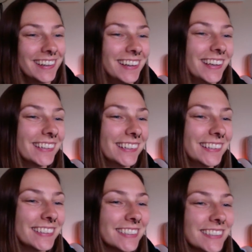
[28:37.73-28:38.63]

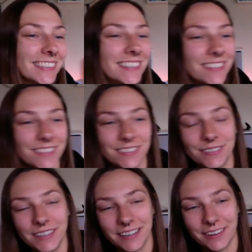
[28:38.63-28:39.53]
Elisa,
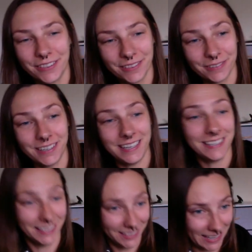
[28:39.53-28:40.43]
two and three.
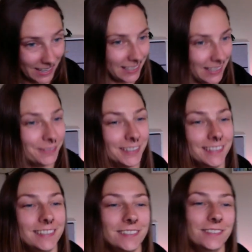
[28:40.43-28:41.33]
Sandy,
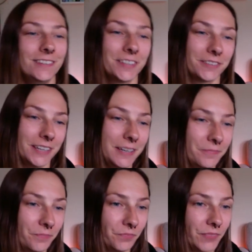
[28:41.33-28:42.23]
one, two, three.
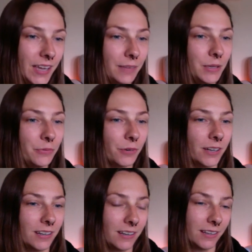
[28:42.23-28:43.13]
Amy,
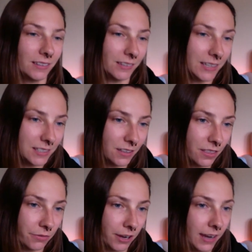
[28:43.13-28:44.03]
one. Lisa,
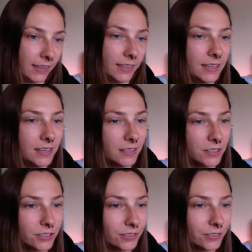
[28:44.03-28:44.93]
three. Linda,
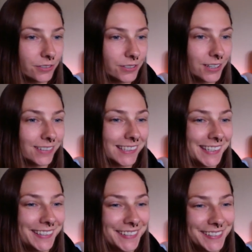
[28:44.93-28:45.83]
two.
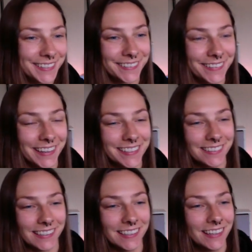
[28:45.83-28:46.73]
Darlene, two. Hi,
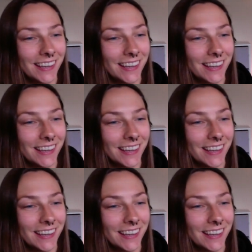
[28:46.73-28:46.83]
Darlene.